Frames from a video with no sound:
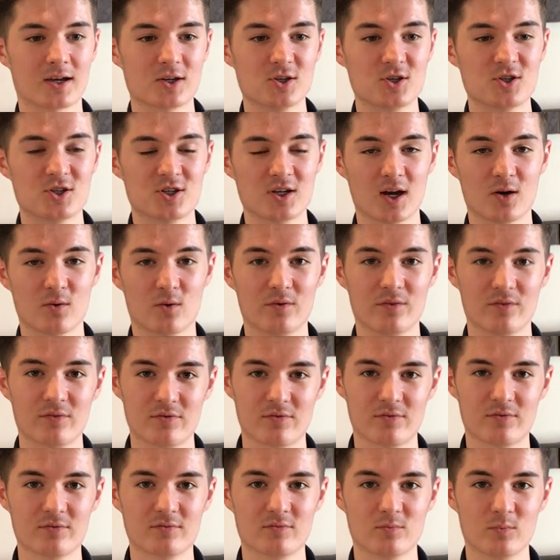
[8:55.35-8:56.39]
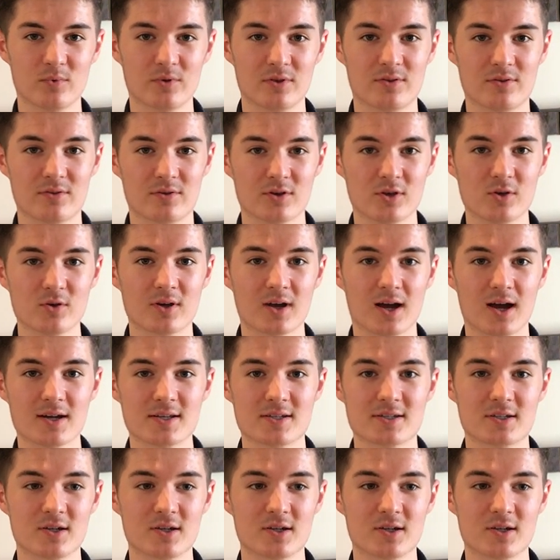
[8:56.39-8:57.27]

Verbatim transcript: can share with, with you guys.